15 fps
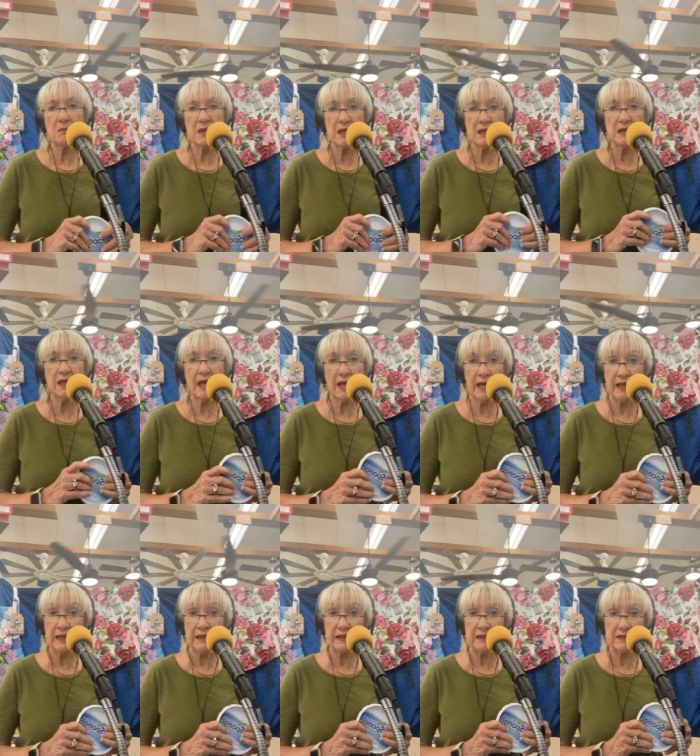mid
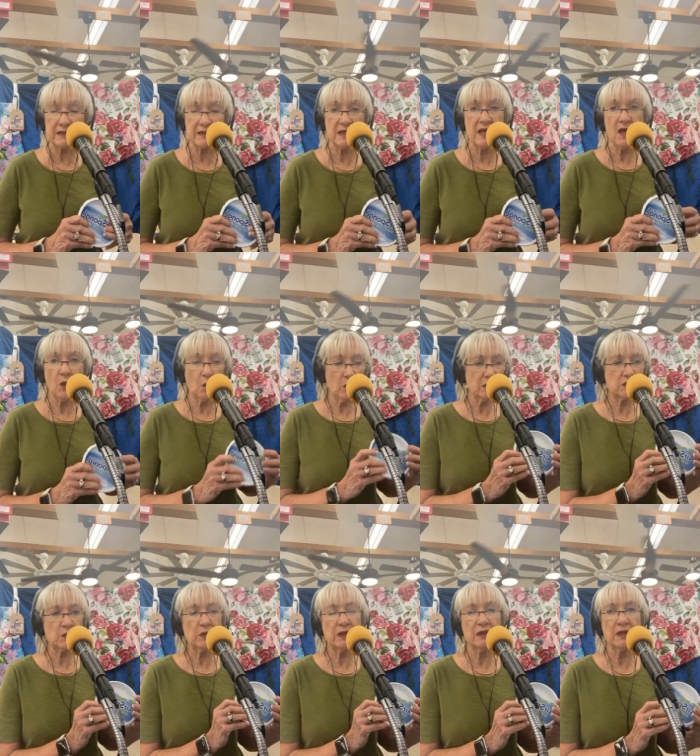80s
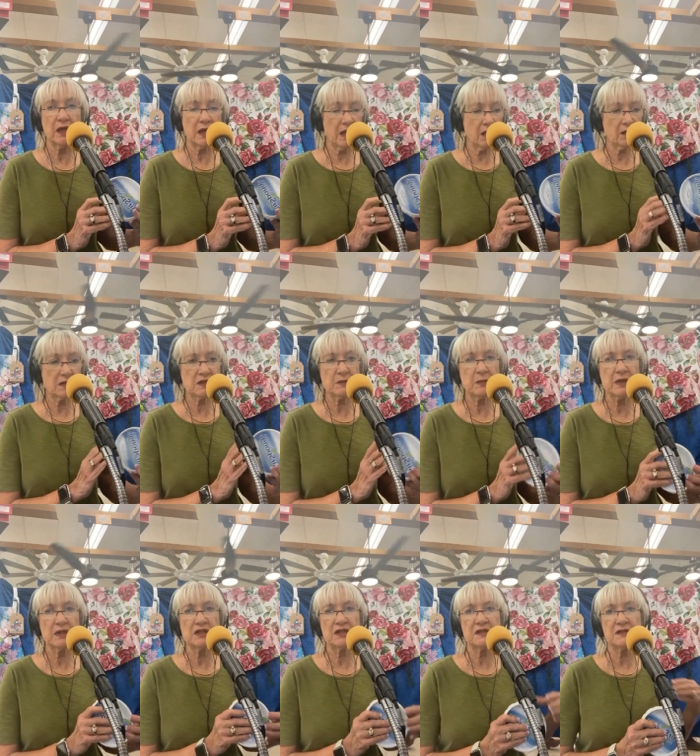was when air
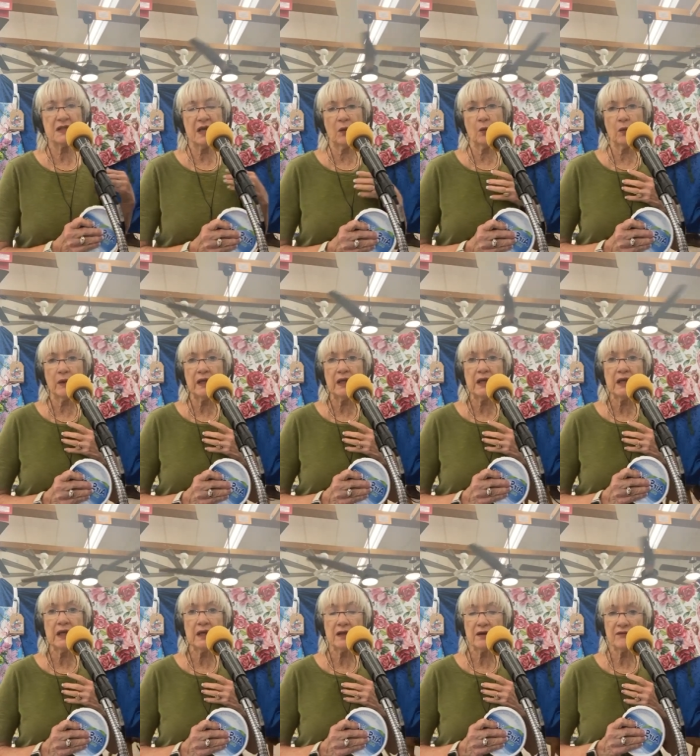sponge, that
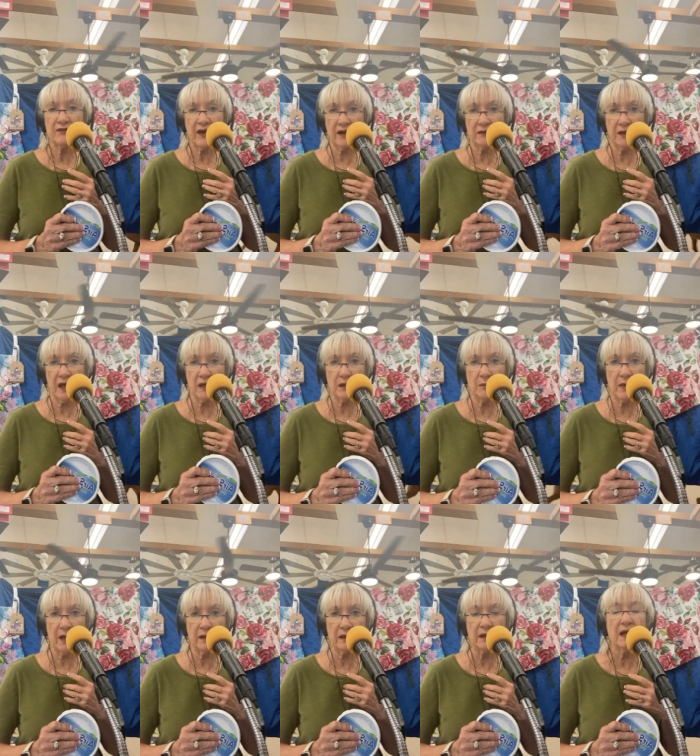we found out
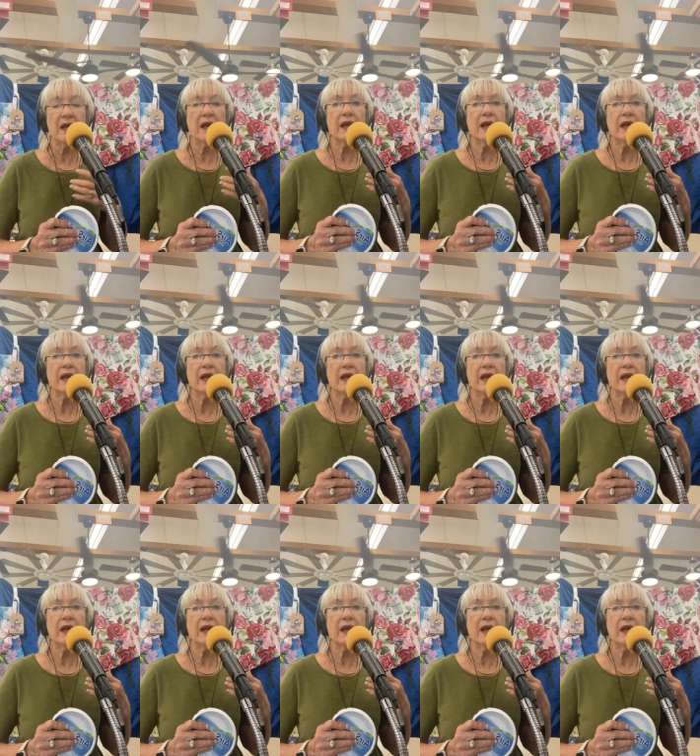about it.